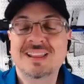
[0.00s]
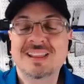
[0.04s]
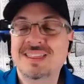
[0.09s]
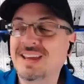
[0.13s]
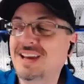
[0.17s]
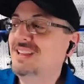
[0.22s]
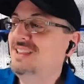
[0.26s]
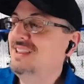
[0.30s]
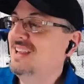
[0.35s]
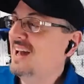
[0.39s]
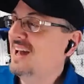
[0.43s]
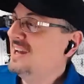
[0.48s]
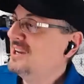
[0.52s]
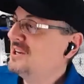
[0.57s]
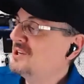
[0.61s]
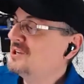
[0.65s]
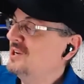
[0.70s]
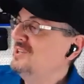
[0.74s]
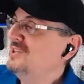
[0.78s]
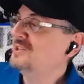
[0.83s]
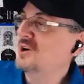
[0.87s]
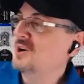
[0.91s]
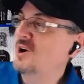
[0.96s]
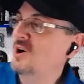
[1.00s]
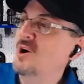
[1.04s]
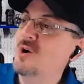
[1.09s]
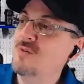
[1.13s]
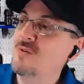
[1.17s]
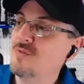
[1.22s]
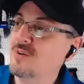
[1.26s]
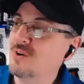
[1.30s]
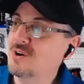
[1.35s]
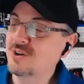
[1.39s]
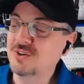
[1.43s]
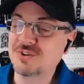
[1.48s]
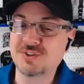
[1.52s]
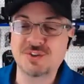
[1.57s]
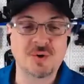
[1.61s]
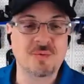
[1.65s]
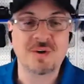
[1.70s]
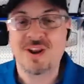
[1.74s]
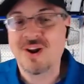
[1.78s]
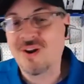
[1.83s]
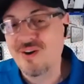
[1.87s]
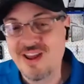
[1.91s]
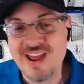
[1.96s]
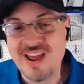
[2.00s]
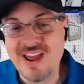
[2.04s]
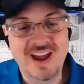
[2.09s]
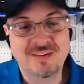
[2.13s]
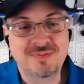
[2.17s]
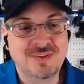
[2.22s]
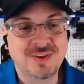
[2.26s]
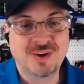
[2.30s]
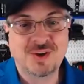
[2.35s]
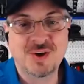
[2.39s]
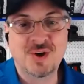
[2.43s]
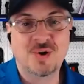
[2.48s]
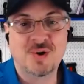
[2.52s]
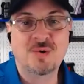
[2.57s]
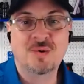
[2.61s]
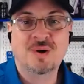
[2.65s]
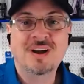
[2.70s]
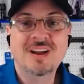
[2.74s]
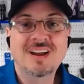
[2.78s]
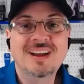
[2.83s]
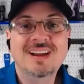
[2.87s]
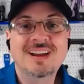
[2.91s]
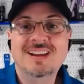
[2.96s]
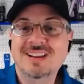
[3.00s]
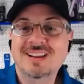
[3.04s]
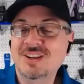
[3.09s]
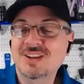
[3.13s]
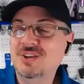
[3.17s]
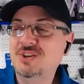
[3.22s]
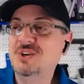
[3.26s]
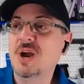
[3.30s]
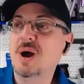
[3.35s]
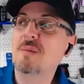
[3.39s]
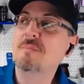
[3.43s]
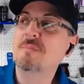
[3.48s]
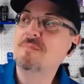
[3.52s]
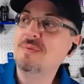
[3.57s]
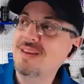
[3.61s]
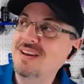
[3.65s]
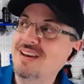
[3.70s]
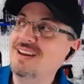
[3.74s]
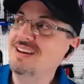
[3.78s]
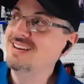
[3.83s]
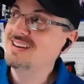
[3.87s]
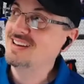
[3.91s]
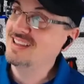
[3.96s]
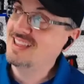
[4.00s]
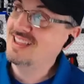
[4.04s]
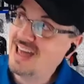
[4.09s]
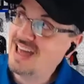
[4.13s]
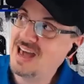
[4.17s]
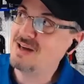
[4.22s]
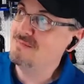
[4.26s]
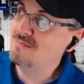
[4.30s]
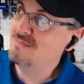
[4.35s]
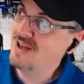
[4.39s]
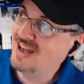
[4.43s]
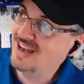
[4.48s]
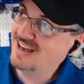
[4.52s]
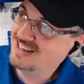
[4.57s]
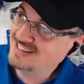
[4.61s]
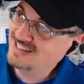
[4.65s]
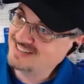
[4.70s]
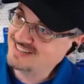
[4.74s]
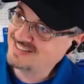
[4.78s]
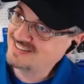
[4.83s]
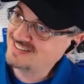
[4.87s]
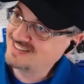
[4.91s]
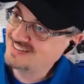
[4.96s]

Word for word: the election's over so we don't have to go jumping into that mess